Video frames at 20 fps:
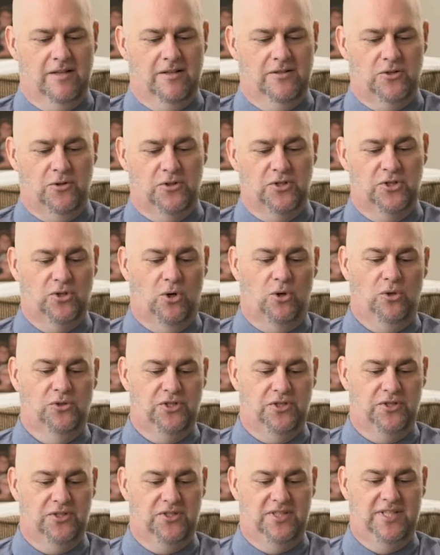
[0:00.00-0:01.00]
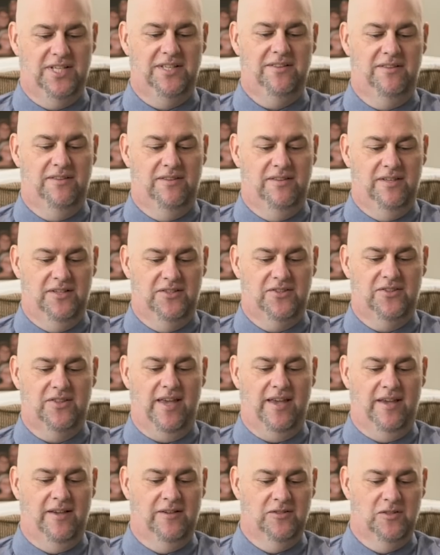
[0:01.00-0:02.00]
So the soldiers did these
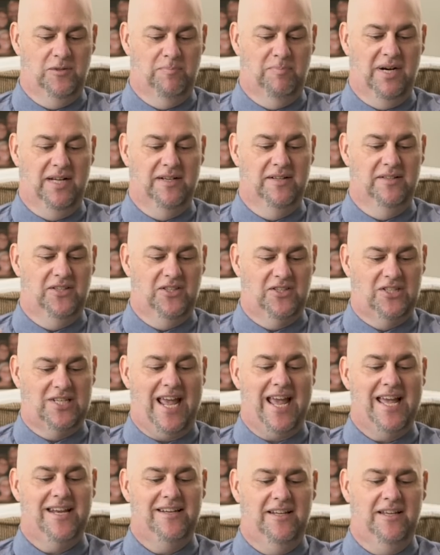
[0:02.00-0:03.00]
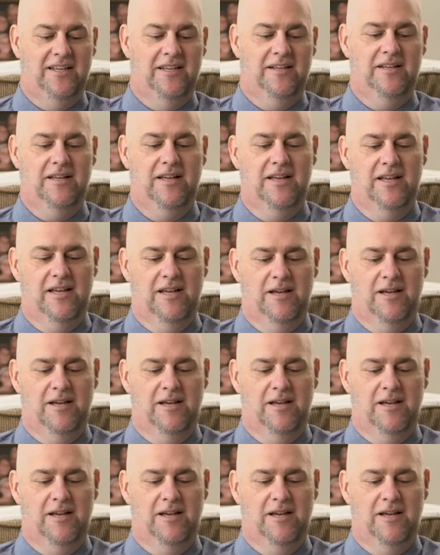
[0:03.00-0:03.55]
things, but standing